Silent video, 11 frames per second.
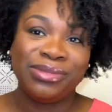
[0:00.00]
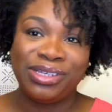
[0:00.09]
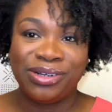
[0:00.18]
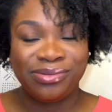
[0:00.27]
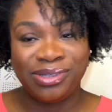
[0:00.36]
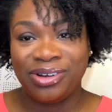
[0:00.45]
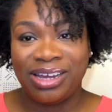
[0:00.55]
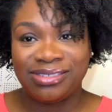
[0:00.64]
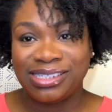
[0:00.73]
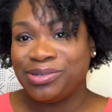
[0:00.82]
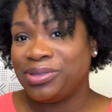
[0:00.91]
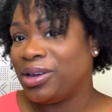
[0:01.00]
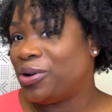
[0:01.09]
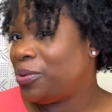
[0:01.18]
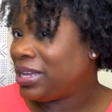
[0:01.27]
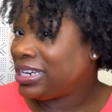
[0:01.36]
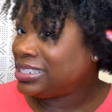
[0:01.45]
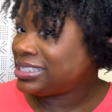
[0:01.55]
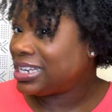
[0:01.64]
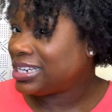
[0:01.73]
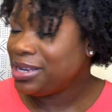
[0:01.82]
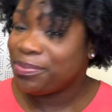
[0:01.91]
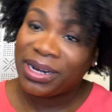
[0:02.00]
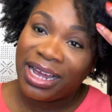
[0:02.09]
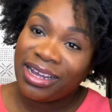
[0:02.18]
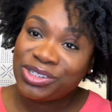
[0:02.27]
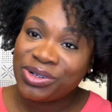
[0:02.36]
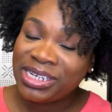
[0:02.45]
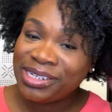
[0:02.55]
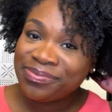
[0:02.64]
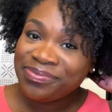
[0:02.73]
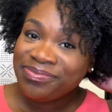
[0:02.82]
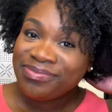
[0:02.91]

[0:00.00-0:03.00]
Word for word: you know, you don't have to do the whole banding technique, but I enjoy it.